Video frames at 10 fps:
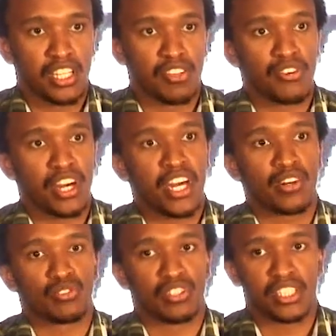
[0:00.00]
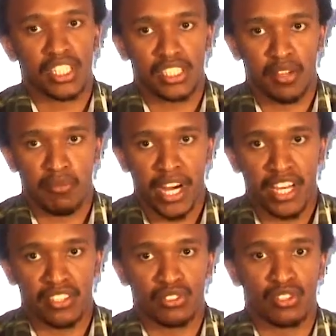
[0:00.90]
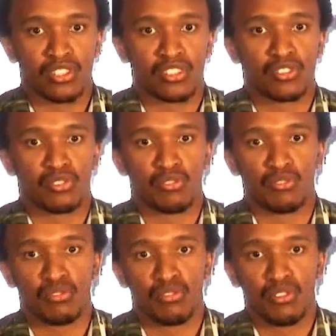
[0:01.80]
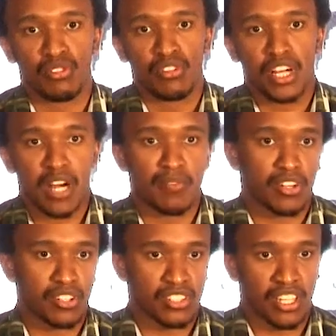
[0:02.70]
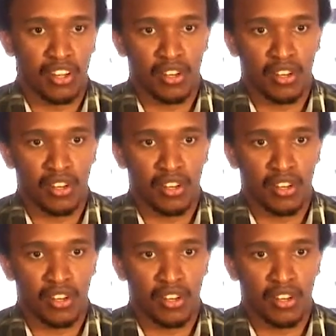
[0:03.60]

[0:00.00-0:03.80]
If your AI was to detect a bias or to come across an